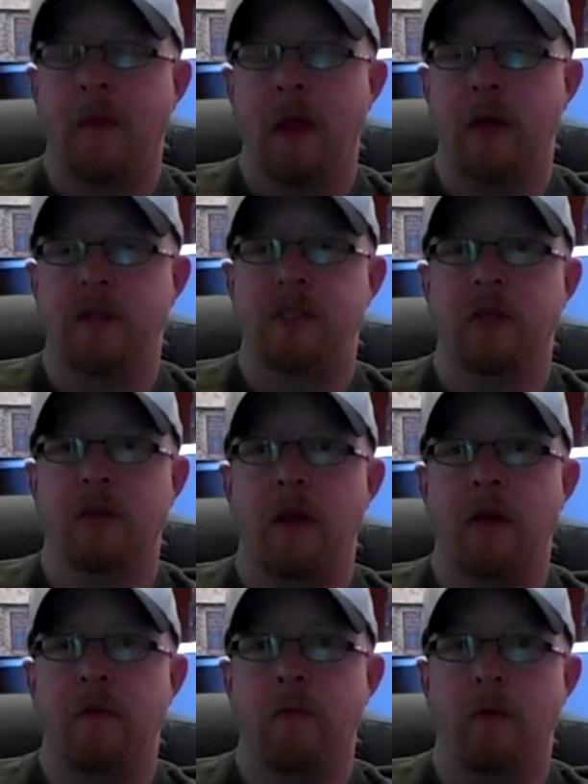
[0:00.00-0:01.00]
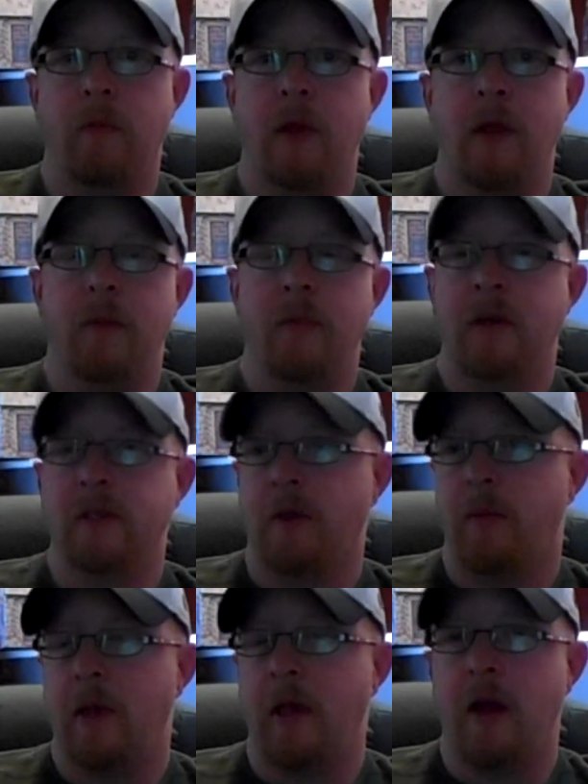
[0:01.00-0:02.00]
a chill night for me, because
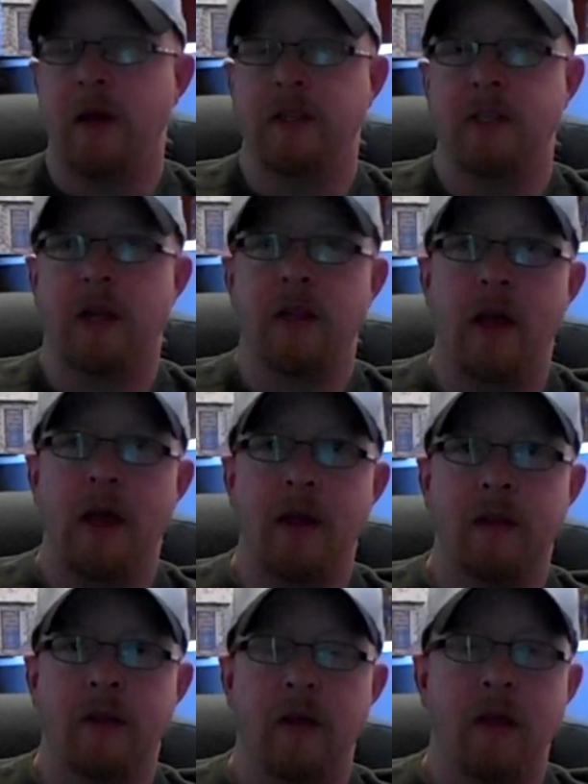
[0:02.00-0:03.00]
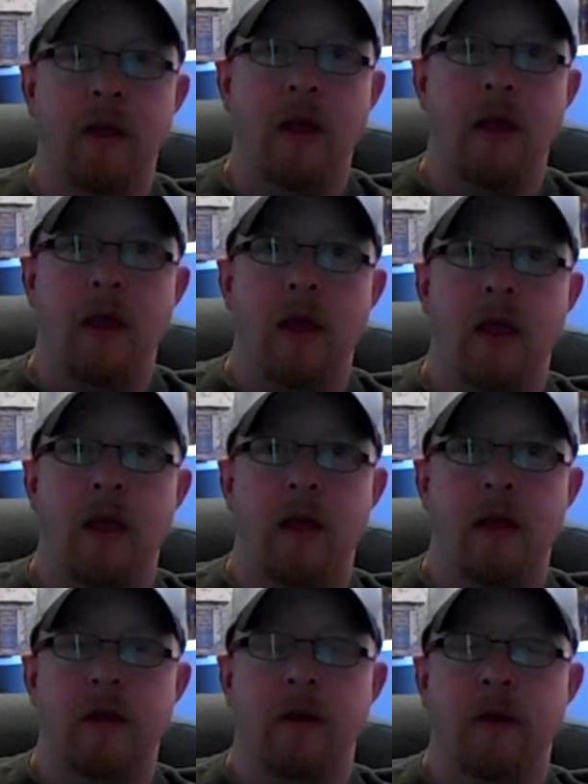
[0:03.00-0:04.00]
I'll be kind of jet lagged.
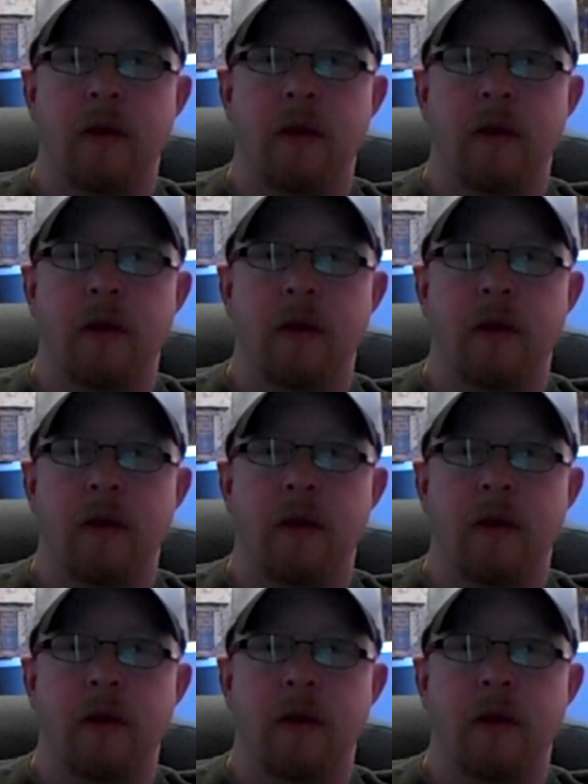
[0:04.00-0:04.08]
And,